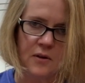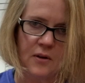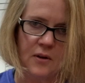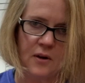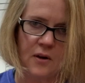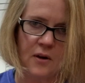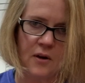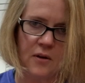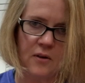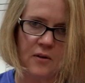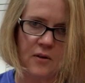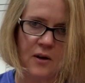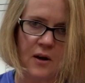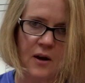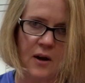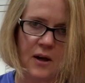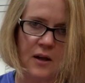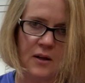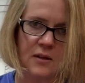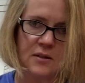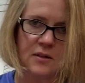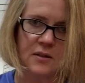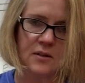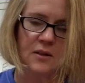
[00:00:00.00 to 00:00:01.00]
on. All
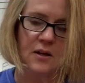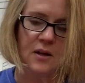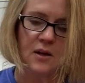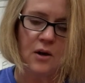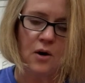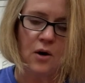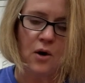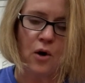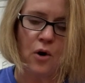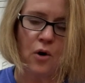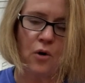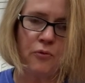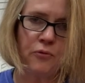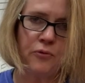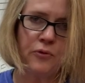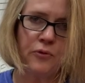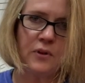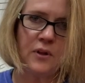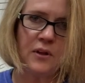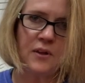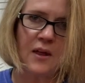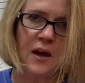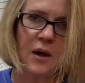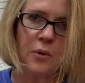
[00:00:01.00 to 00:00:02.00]
right,
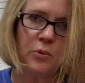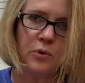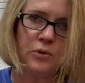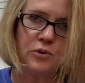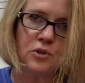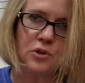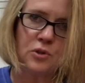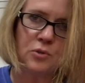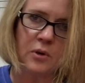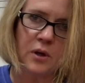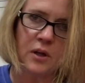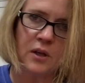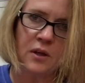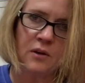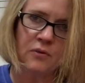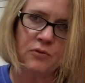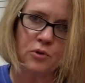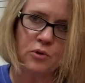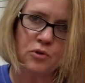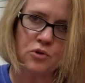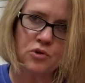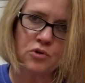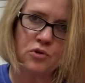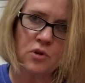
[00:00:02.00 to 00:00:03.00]
hopefully that will do it. If
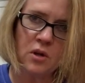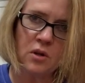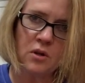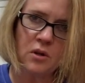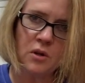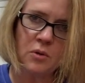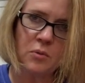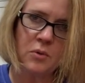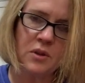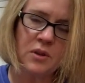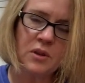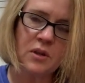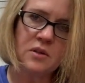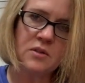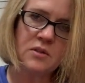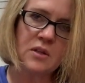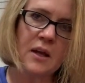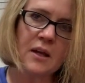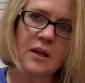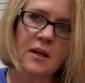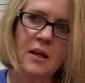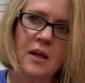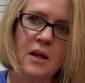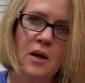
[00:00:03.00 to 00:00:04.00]
you're struggling with this, I
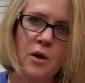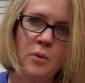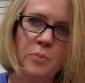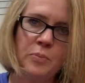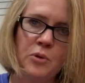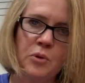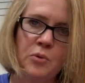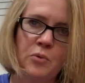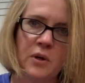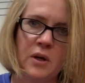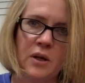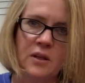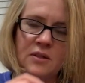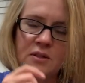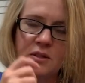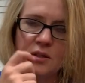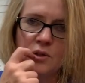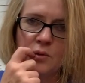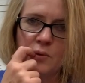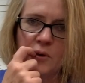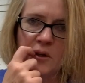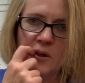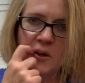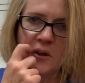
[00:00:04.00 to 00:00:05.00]
can help you when I see
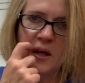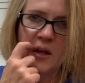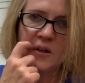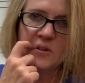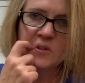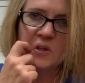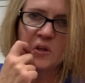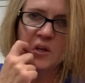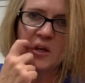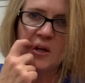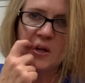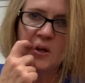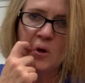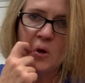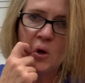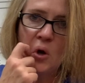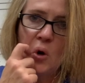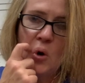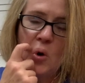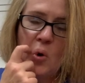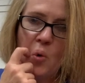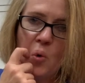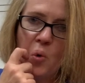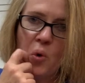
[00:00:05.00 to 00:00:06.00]
you in class again,
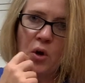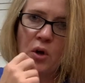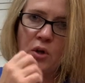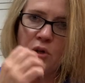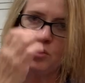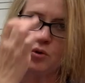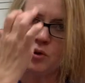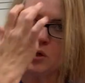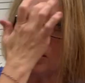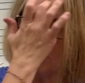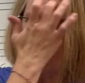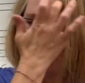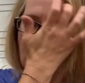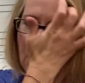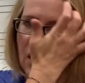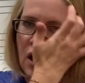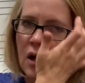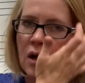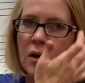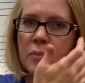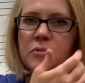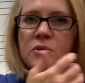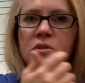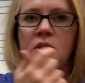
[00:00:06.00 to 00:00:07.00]
or you can
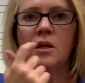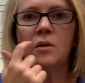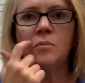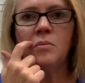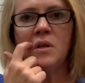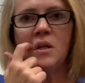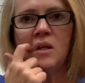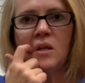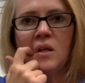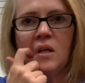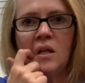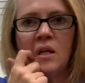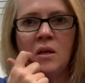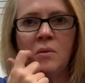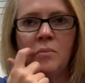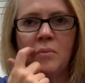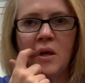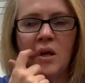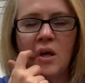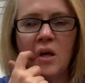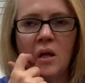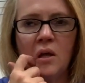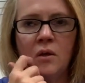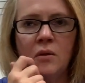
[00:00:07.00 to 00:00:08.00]
send me an
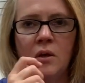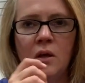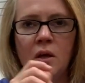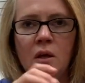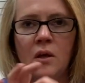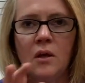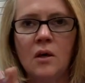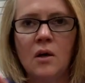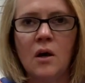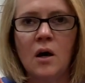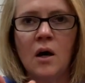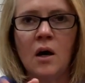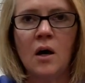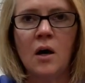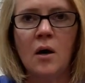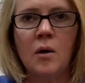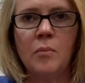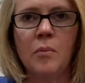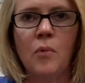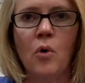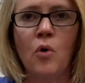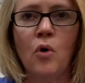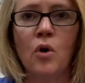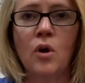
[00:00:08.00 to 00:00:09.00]
email
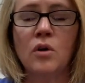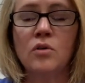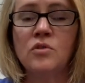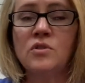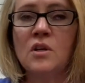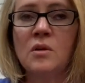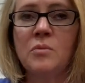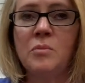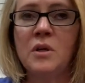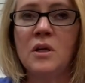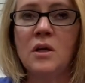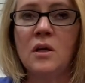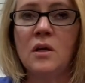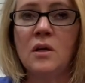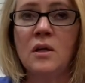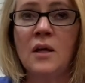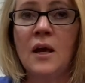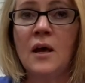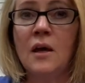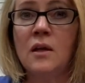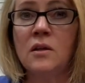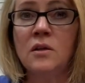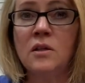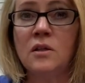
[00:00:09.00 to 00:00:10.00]
or send me
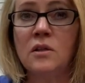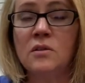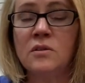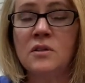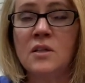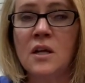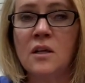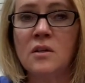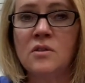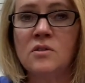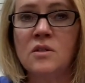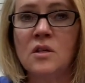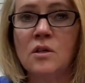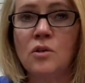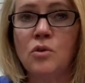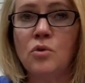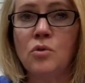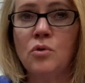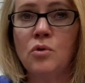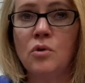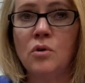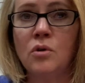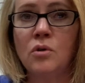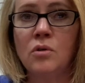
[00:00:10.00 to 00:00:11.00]
a little text in
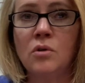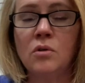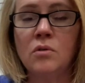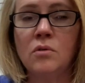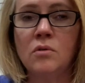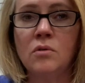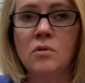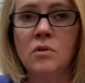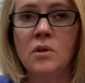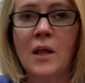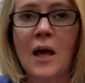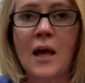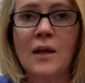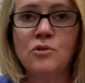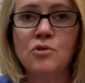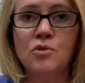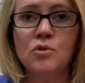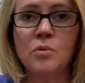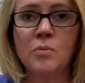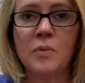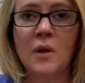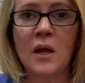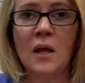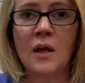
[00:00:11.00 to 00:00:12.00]
Google
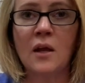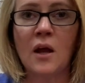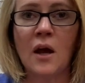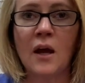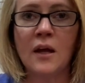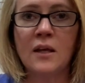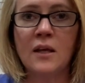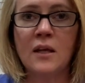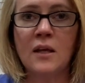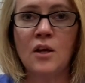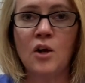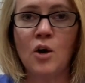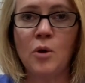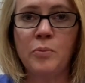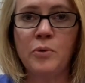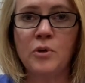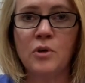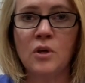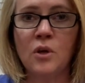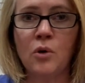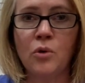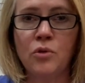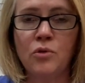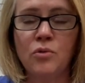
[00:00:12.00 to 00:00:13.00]
Classroom, and I can help you
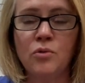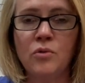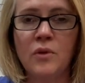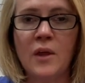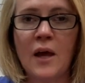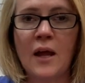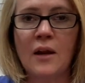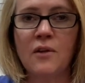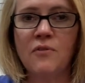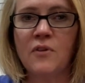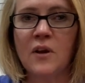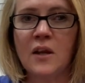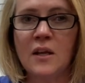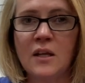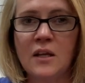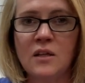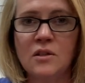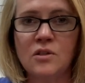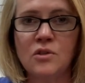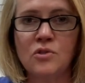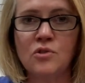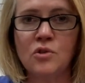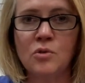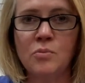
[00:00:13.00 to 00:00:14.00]
go through that. If I need
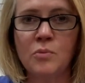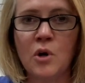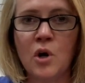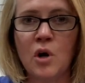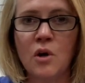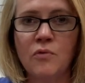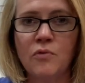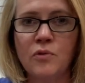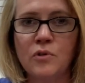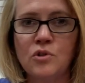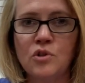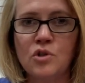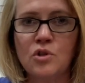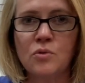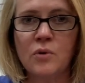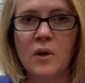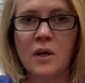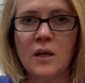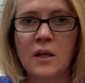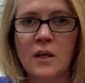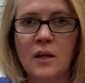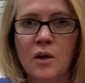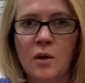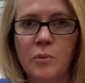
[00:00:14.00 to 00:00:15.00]
to Zoom conference you, I
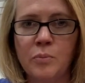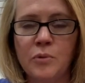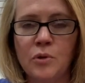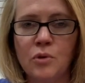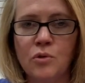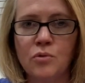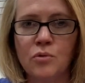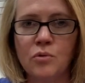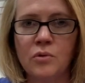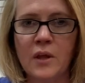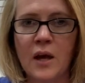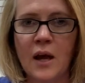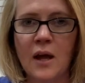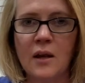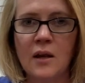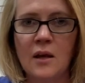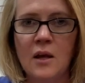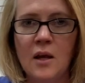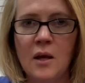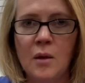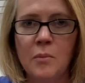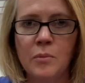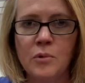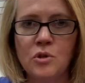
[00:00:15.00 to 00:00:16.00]
can help you through that.
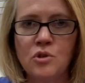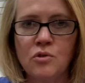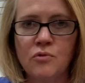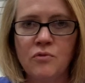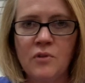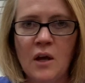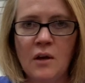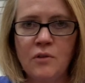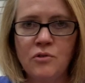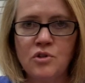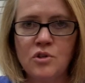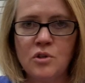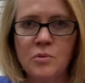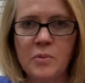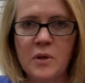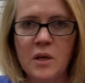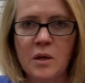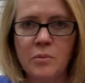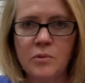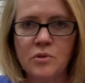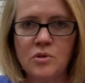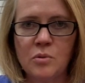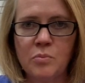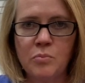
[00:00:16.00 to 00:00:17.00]
But your valves should be
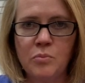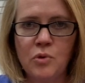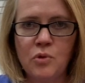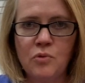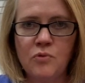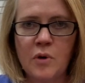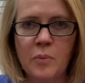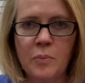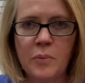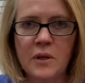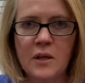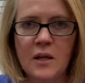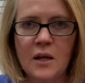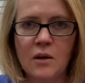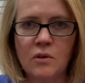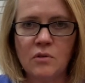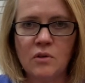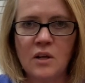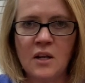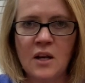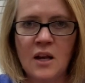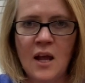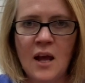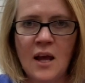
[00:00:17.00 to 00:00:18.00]
able to move up and
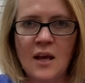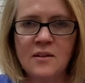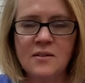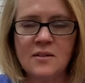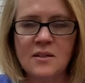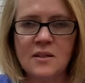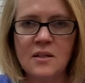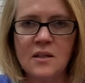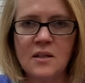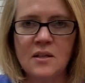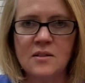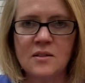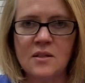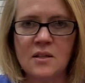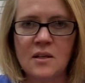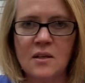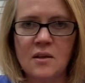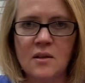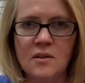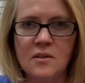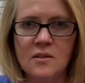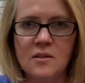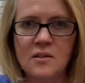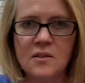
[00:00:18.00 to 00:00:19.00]
down nice and easy.
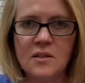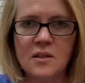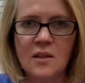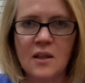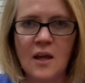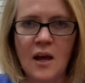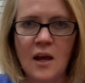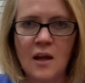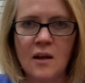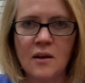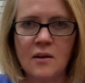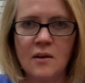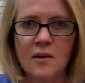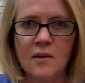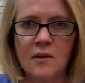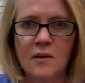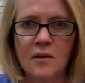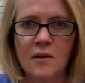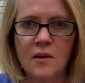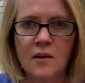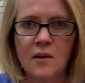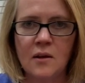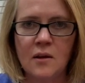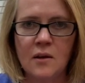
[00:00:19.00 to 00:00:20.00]
See that?
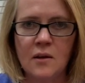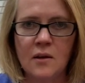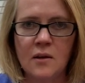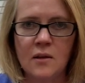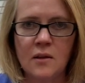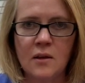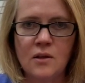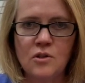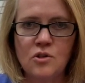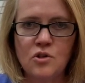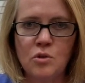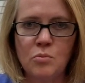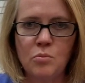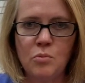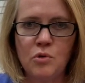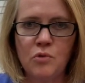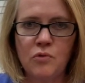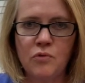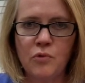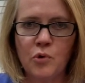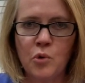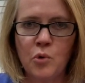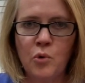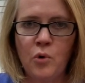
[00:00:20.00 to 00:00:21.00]
They should
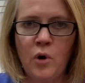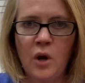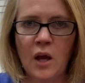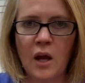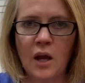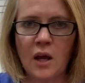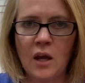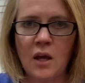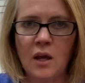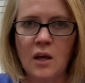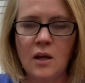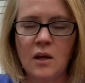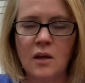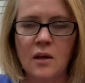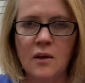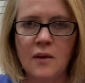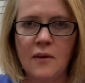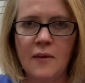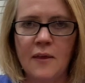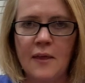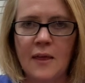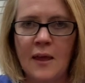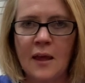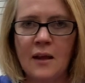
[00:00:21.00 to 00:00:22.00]
move quick
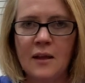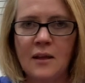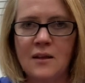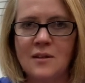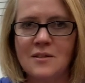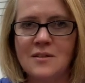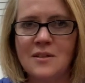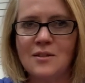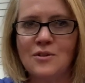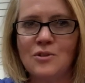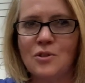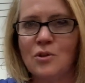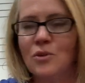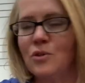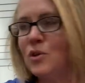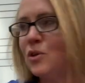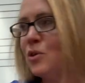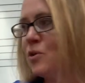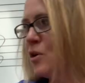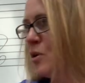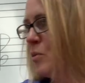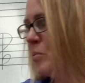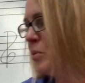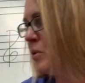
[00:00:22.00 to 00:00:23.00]
and easy so that
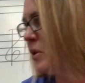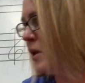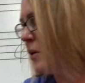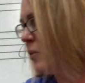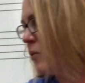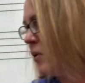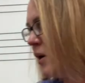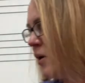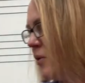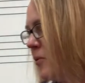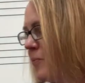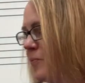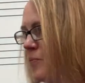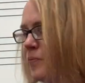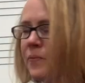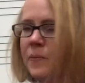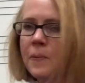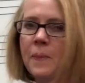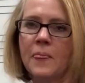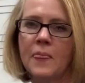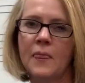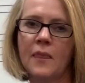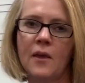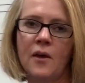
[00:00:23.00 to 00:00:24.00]
you can play well.
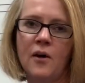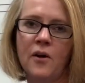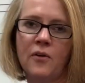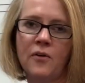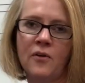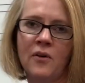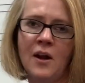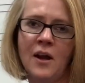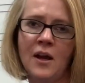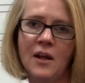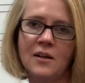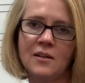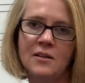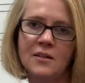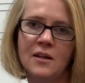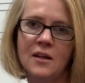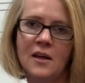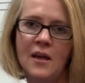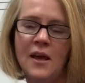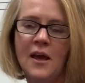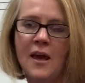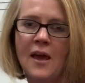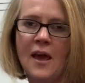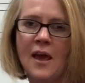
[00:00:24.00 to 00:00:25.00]
All right,
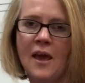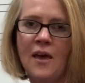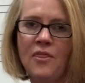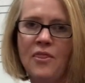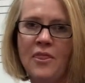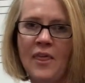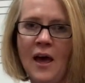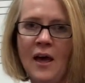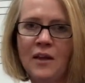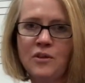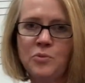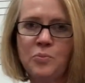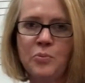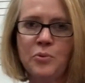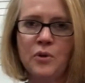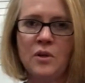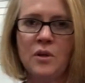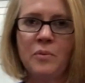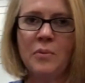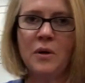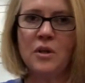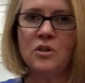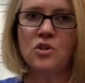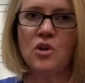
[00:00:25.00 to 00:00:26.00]
and that's
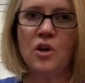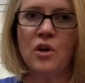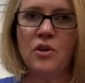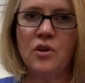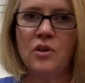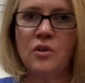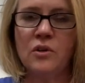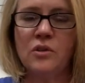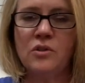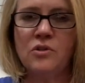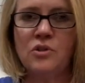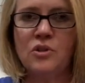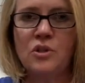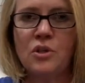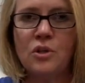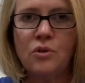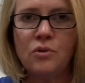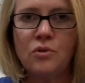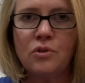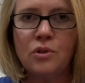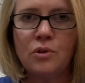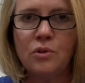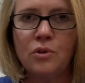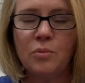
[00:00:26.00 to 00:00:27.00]
pretty much all there is
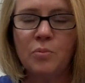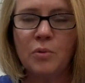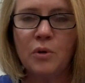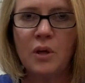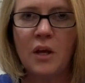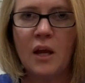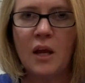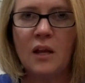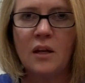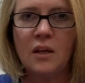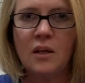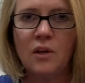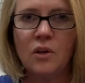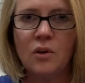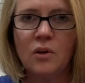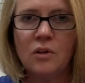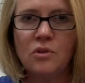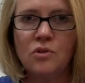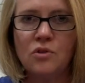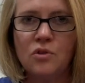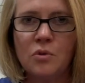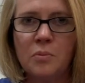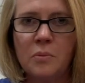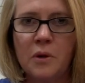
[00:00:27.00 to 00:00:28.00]
to lubricating your
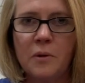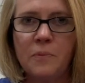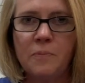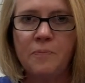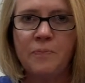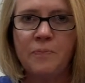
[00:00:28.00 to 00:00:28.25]
instrument.